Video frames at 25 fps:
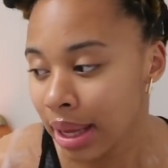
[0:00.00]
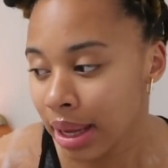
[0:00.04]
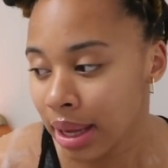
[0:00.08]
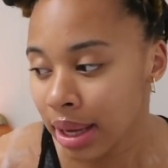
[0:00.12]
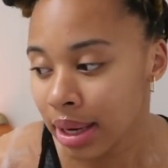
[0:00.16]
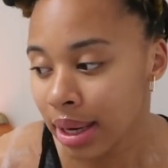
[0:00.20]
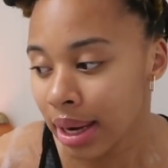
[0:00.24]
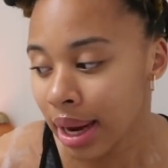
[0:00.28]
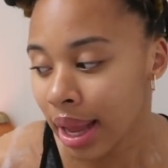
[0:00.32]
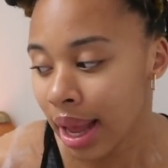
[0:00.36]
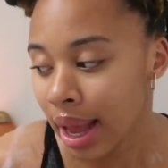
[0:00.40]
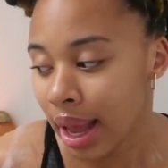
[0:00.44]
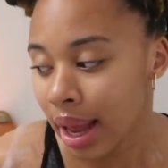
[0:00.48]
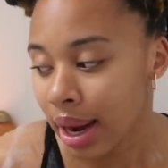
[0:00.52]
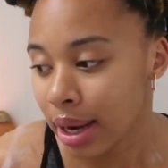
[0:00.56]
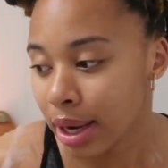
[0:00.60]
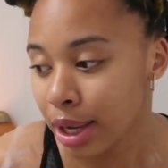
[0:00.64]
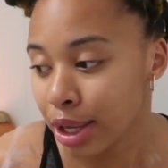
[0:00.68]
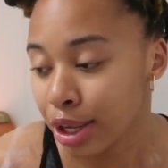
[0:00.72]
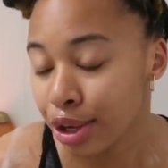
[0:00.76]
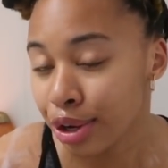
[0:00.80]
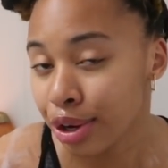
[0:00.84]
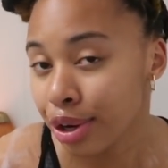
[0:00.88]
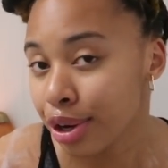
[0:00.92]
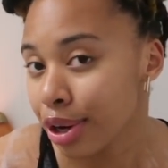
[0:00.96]
mean
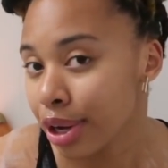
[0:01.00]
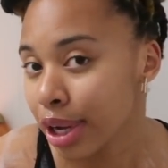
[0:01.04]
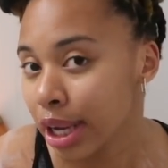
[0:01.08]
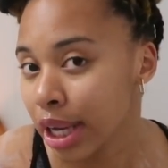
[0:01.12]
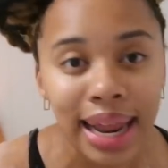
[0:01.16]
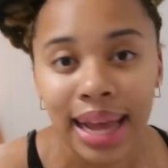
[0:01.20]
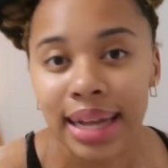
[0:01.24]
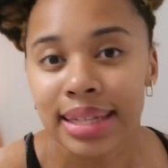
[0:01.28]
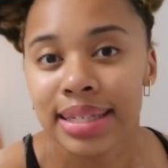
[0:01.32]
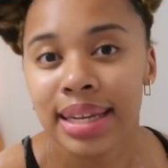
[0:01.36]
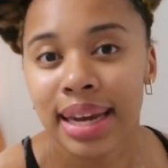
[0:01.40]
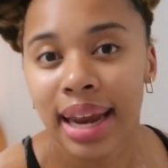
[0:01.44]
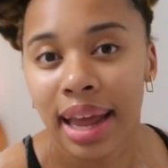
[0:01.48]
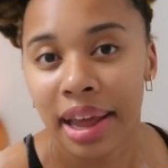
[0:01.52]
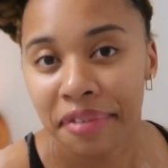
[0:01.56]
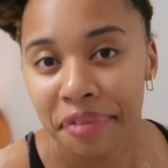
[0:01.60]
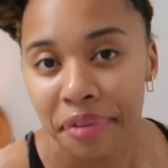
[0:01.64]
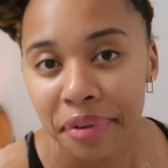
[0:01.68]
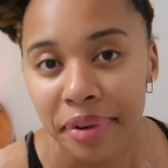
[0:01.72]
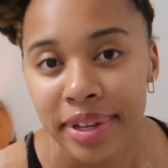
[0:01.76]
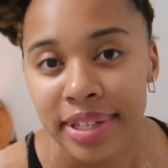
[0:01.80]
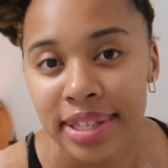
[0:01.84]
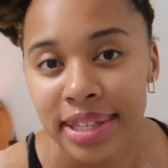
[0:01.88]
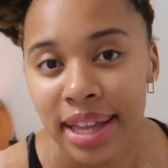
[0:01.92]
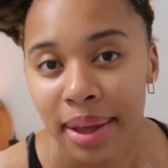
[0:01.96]
that you're, like today
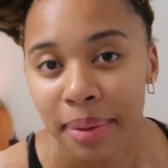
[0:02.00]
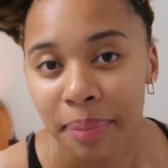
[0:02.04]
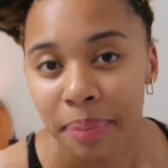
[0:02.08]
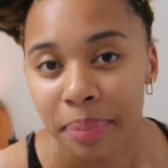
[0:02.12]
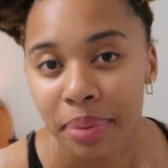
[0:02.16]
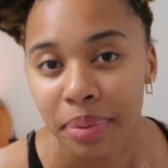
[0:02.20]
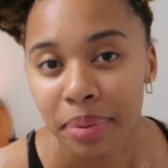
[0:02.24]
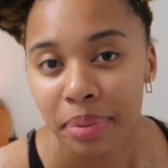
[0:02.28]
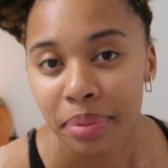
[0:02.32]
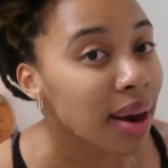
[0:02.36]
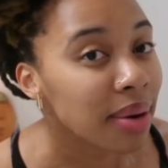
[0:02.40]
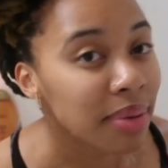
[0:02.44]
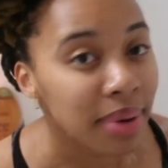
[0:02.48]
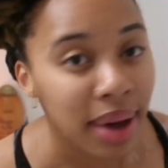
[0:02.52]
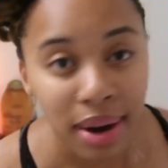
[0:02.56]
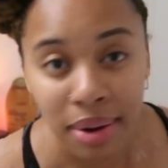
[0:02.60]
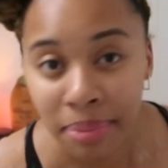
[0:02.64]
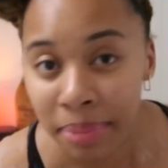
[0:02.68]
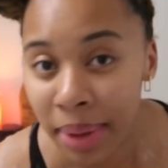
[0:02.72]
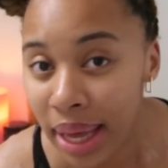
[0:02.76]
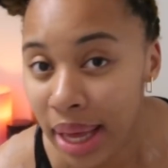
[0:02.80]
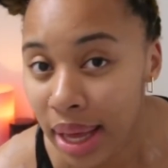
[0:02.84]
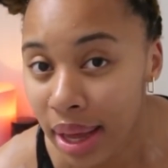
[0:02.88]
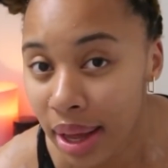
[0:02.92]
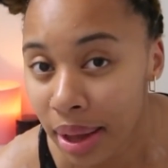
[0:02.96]
for example, I don't got
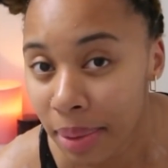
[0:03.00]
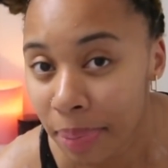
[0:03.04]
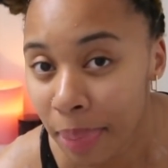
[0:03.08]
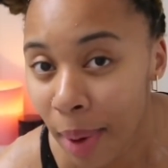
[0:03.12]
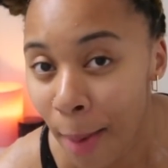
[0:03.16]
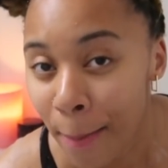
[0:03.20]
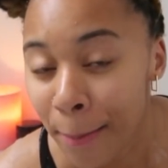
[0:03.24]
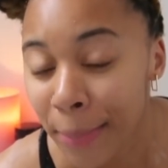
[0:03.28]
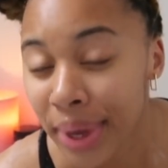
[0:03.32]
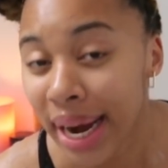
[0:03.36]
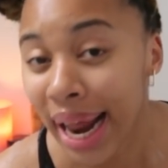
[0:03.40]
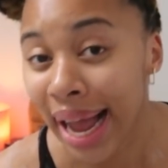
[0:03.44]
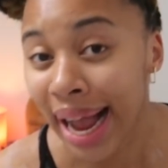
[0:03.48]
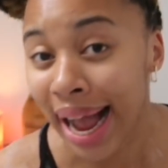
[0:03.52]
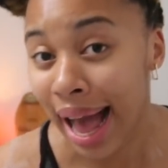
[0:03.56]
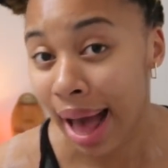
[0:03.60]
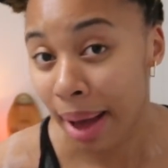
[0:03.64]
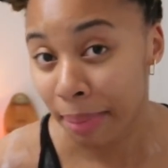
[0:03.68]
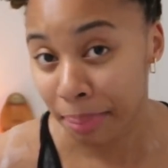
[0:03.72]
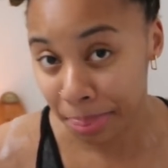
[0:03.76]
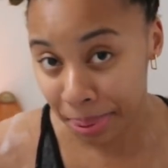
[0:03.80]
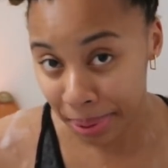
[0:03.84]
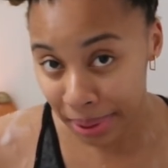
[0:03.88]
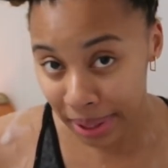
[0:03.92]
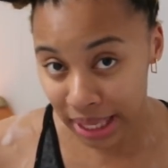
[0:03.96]
on makeup, but I
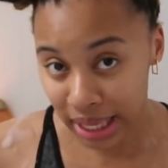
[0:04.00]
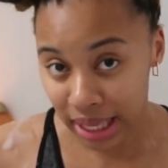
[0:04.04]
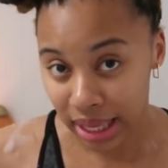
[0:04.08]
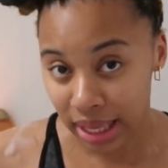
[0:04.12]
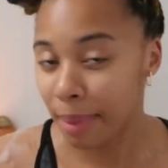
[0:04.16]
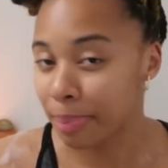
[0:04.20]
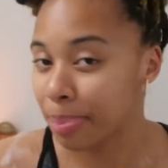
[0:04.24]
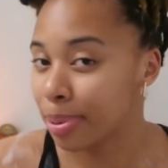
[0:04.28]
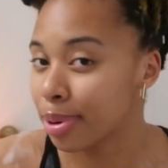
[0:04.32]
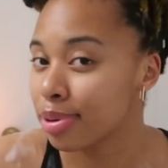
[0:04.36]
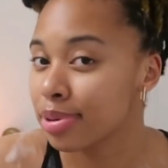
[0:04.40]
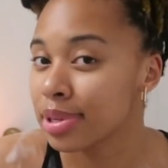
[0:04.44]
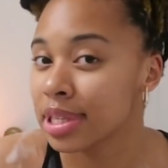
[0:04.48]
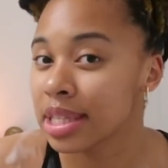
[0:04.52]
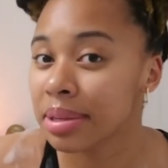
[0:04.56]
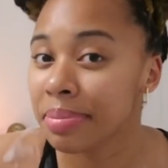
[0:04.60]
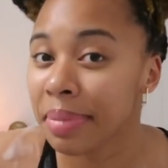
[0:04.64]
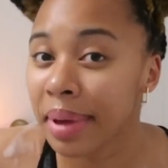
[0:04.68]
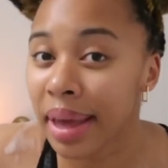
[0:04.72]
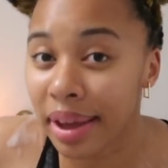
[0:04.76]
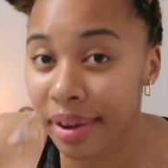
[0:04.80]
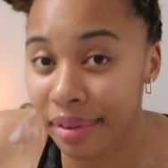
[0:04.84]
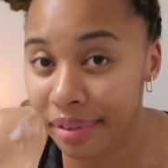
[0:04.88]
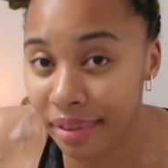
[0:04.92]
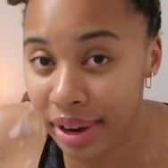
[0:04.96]
got pretty. I put on
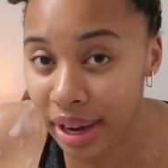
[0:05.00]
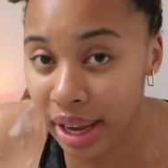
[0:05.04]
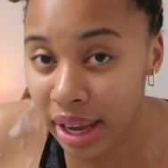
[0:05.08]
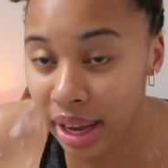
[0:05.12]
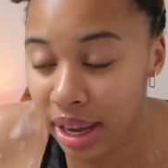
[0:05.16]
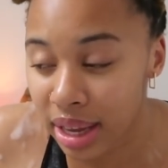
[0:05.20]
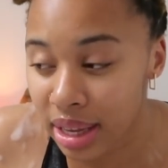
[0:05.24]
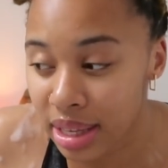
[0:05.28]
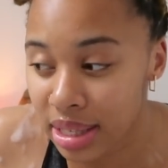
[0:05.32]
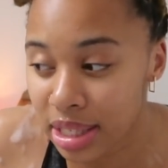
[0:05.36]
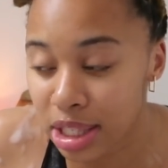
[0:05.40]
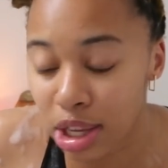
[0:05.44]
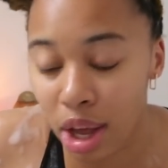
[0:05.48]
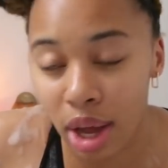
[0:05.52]
some earrings.